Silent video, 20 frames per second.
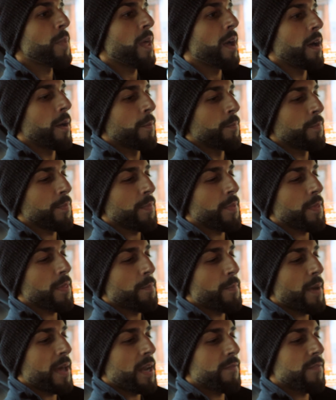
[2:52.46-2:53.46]
um,
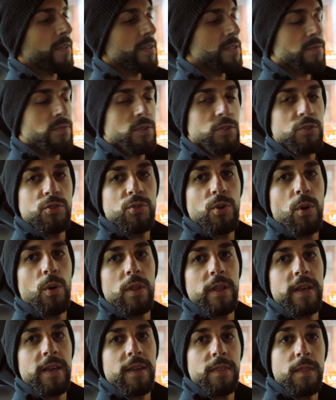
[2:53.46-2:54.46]
the benefits of
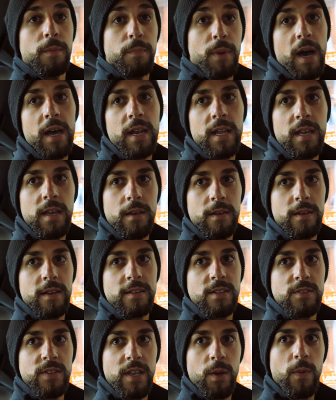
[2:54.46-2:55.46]
controlling the body.
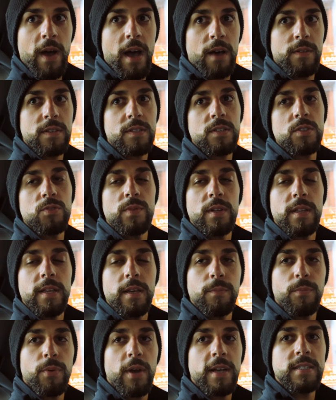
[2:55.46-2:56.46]
Because I was like, wow, this is
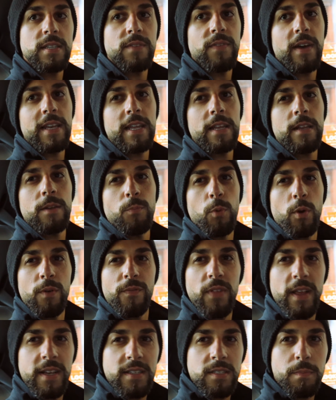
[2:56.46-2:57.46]
really impressive. I needed more
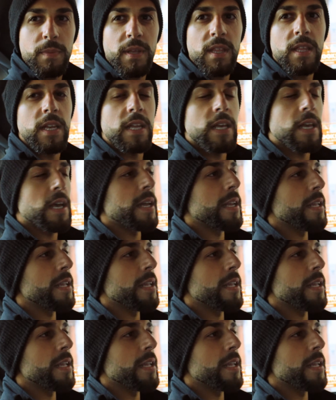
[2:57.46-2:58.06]
flexibility,